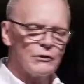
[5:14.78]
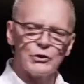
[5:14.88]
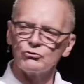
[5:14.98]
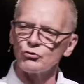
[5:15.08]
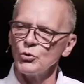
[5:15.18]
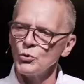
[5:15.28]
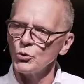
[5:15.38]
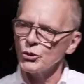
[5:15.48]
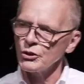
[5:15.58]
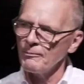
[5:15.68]
the
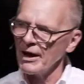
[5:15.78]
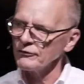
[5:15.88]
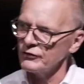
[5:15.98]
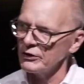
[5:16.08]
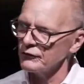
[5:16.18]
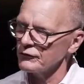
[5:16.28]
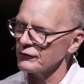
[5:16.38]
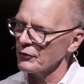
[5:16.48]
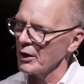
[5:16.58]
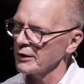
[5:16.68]
truth about Jesus
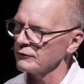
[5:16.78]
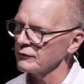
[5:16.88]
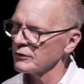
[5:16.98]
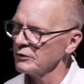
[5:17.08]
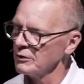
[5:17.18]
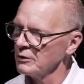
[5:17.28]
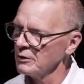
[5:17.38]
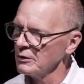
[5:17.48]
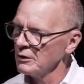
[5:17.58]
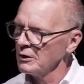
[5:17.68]
Christ.
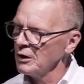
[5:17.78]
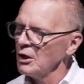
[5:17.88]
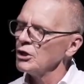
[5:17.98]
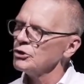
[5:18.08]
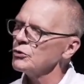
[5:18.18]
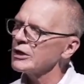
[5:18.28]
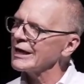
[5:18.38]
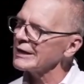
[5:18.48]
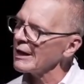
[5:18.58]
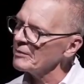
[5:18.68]
You
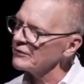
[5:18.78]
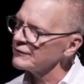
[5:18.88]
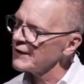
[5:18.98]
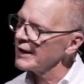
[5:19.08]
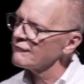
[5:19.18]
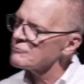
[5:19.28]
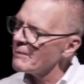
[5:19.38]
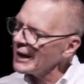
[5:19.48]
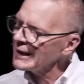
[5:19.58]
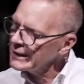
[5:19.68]
cannot be saved
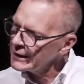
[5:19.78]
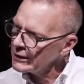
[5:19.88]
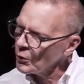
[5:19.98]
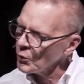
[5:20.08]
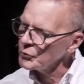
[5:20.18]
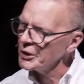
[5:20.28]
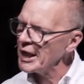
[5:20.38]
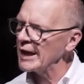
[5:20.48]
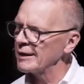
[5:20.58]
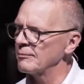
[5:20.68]
by any old
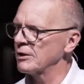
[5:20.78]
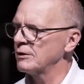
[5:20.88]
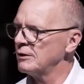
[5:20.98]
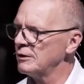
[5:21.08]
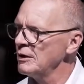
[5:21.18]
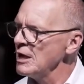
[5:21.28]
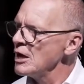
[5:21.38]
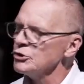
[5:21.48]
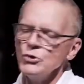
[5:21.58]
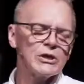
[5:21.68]
name.
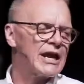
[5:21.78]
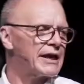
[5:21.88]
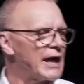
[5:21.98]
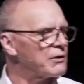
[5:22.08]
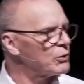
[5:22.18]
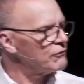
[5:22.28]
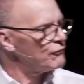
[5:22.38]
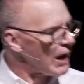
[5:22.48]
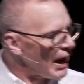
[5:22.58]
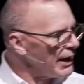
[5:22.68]
You cannot
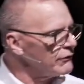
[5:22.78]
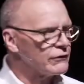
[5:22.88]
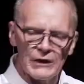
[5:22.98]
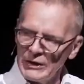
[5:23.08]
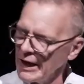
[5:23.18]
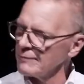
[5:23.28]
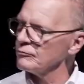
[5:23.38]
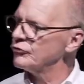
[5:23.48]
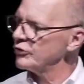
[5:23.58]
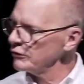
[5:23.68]
revise the name
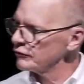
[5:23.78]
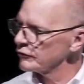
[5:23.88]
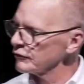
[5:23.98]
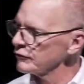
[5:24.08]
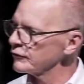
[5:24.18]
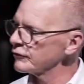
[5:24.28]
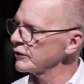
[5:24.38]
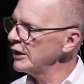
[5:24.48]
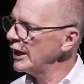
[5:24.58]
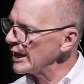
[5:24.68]

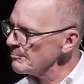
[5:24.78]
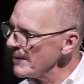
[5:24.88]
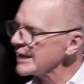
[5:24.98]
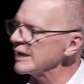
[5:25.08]
Jesus and make